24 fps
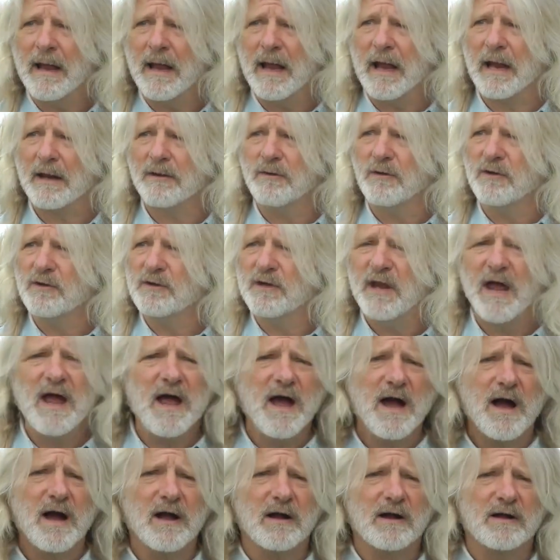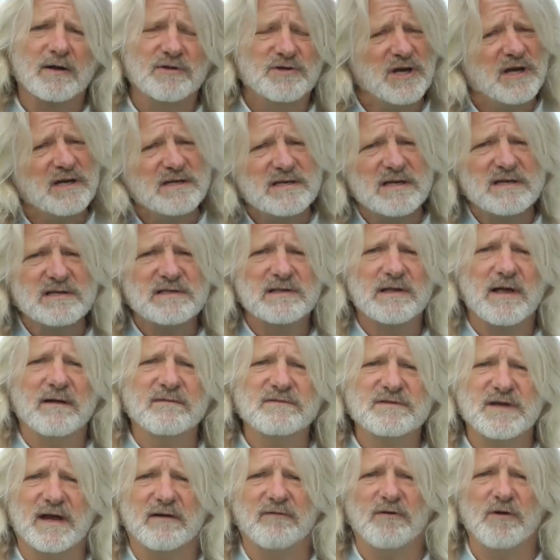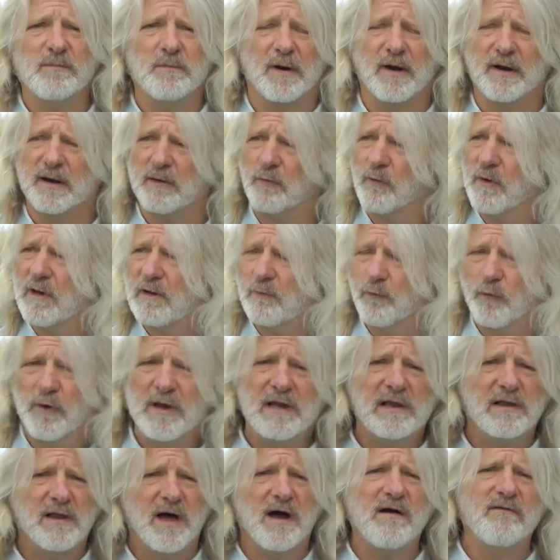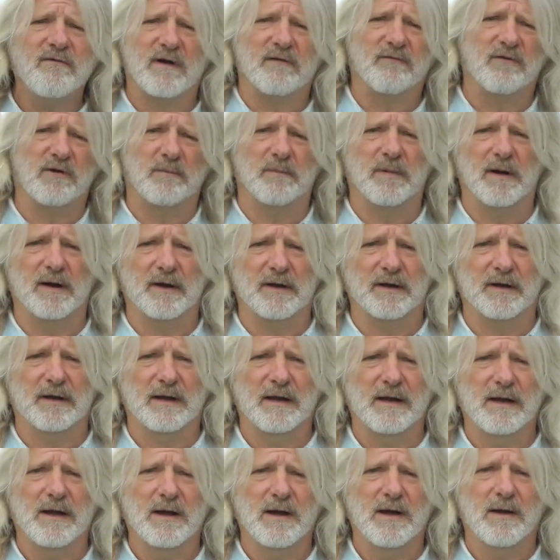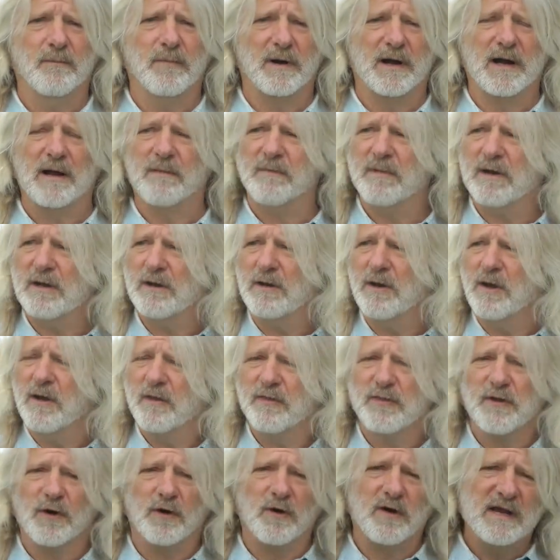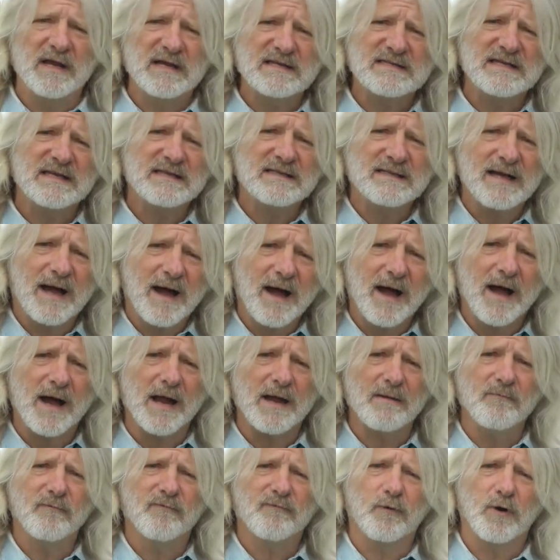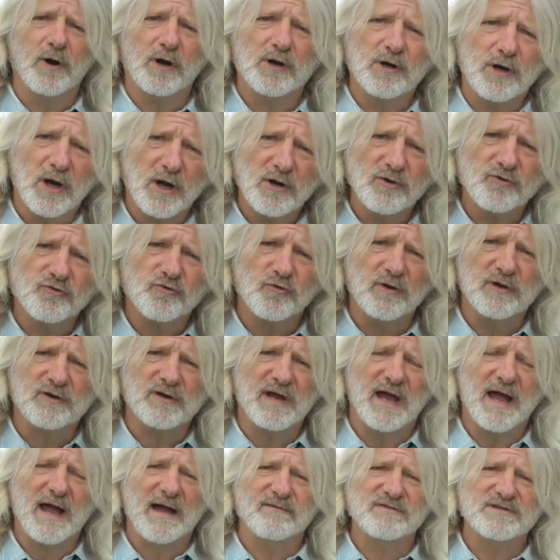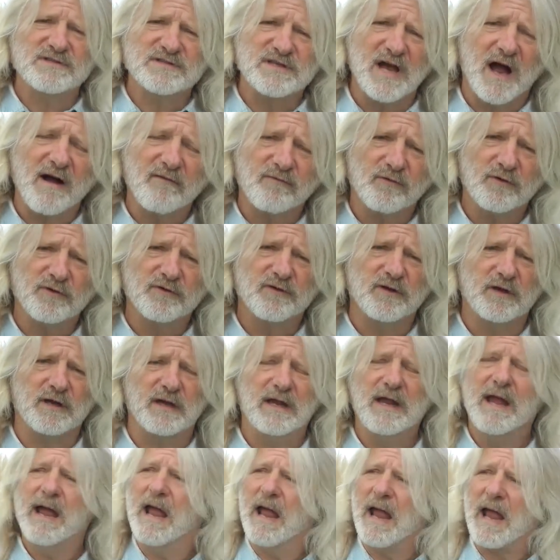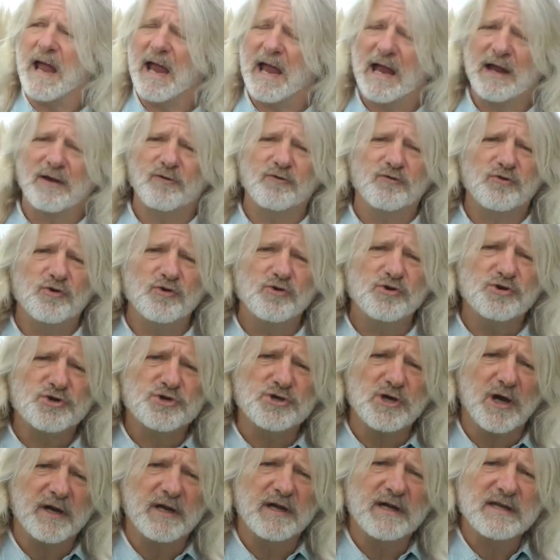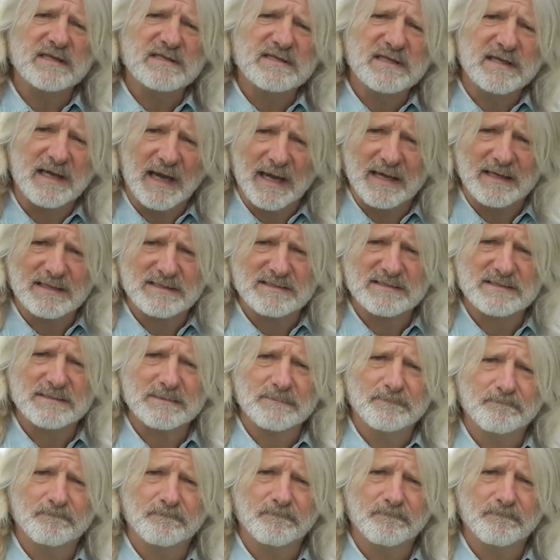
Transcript: And yeah, Jesus loves everybody. We, we love everybody. But I mean, there is a time for a country to have sovereignty and to shut its gates.